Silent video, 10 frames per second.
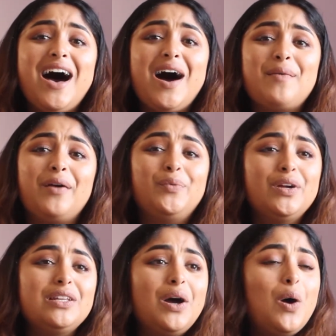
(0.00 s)
I
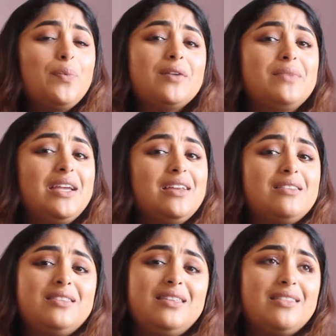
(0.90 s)
really hope I
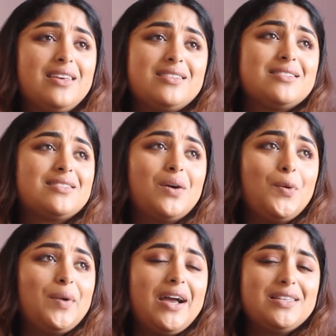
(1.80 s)
made this
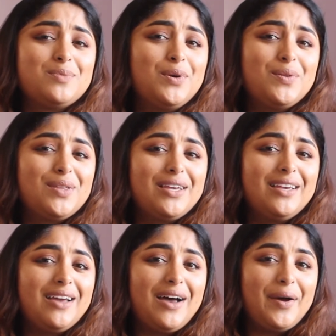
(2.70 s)
go by
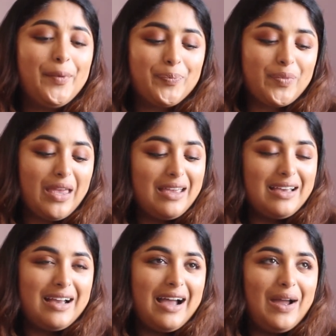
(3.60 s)
smoothly.
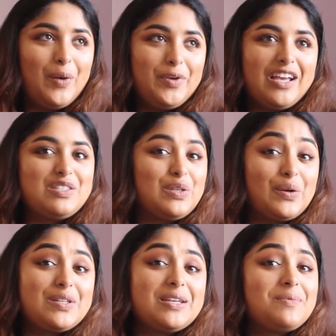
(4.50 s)
I hope you guys
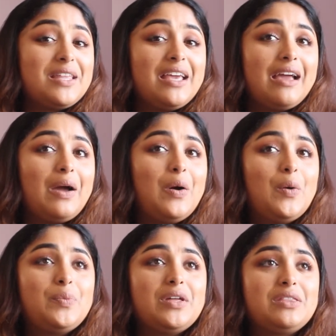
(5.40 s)
learned something. I
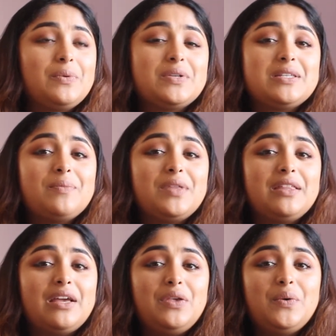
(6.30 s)
hope that there was
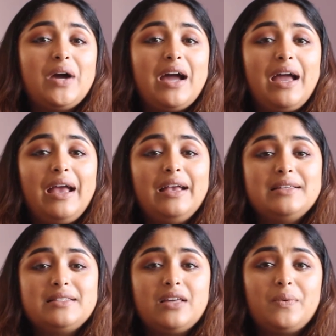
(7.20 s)
something that you
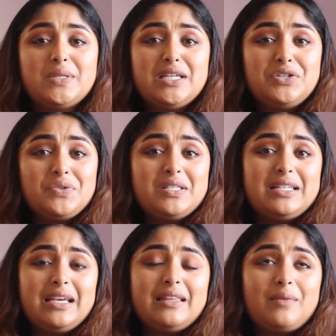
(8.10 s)
guys thought was
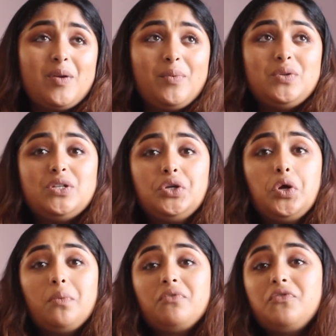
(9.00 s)
interesting that maybe you didn't
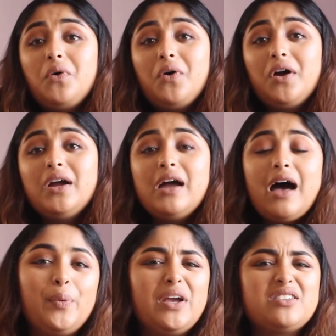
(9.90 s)
know before.
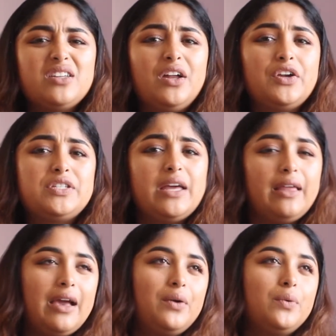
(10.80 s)
I hope you guys can understand,
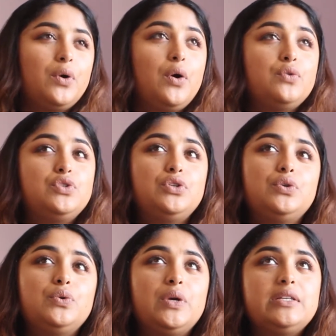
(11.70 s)
like, I don't go
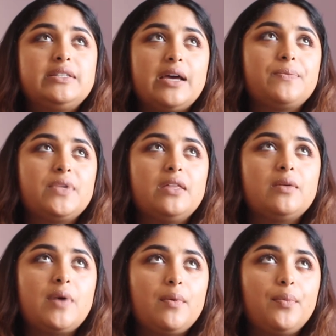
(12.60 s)
too in depth in
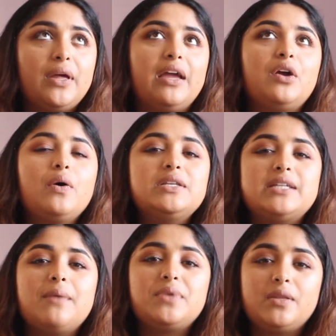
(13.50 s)
the Bible. Like, I go in
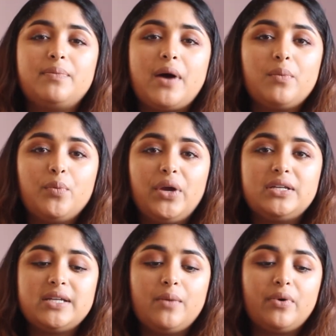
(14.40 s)
depth in the Bible
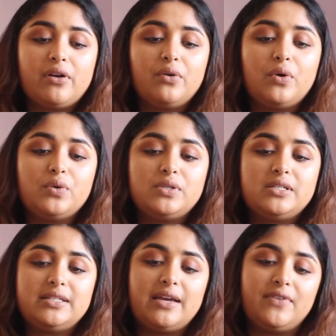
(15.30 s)
breakdown, but I
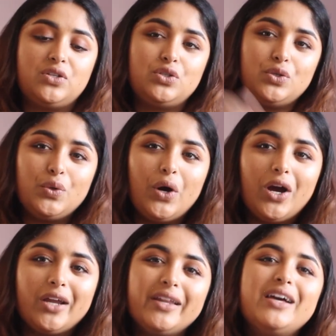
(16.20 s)
don't dive in too
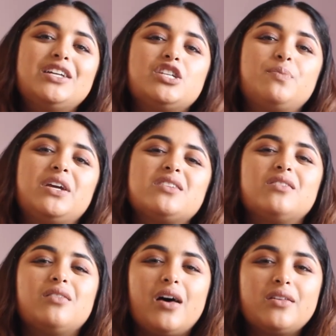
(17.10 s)
hard, just because a
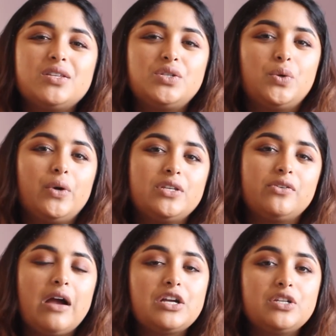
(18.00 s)
lot of the stories are
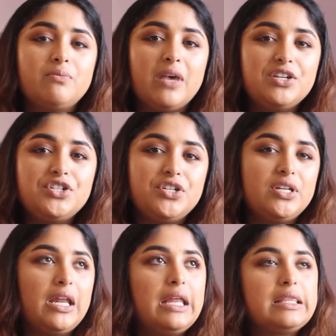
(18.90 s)
actually mentioned
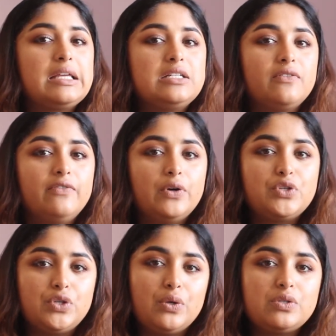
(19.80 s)
in the
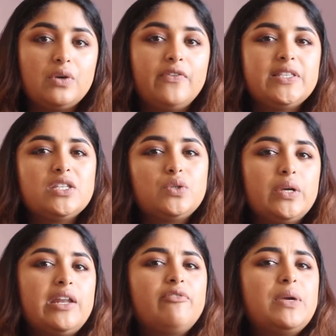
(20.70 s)
devotional. So if it's a story
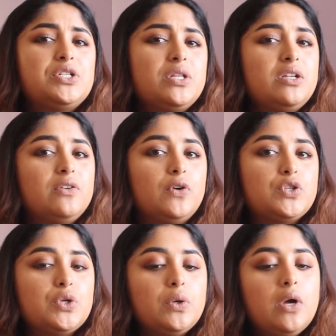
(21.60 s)
that I mentioned in the
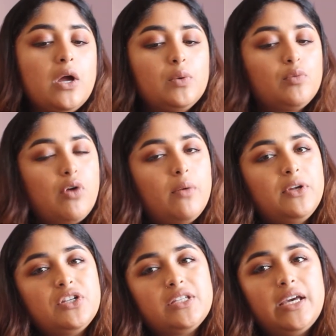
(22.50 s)
devotional, we're
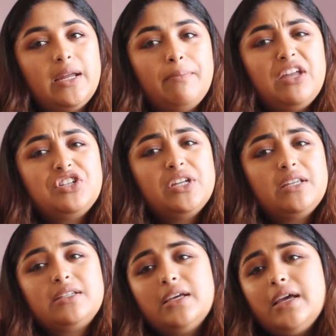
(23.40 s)
probably just gonna mention
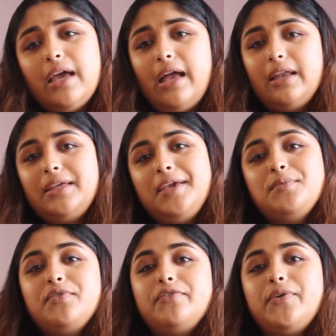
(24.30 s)
it and keep
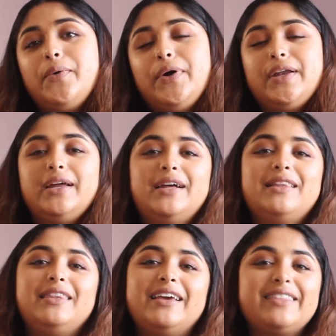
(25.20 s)
moving forward.
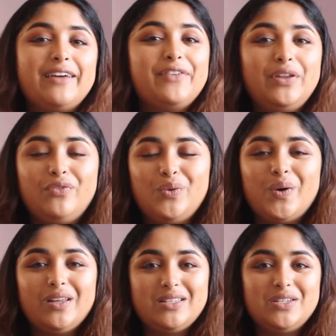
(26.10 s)
Link that video if you
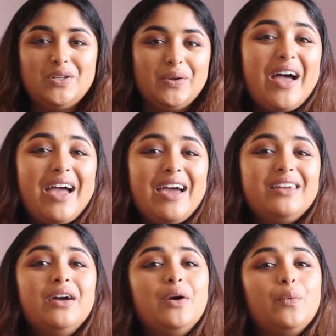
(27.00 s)
want to listen to it. Go
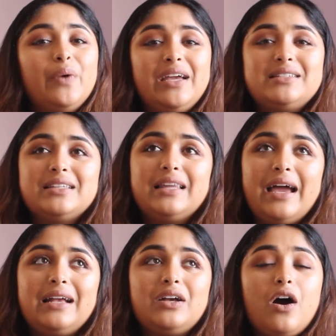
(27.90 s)
ahead, rate,
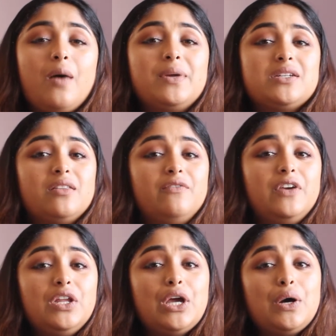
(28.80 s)
like, comment on the
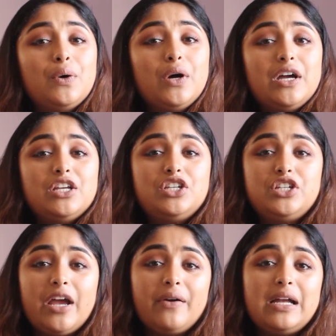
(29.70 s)
video,
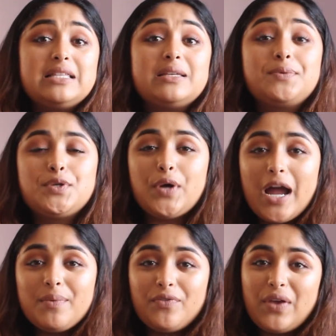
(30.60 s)
share it,
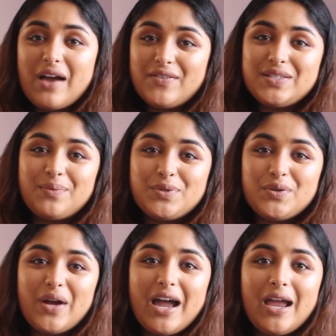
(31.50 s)
subscribe if you haven't
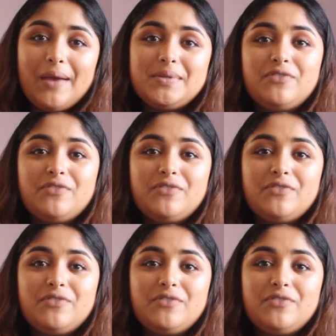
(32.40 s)
subscribed.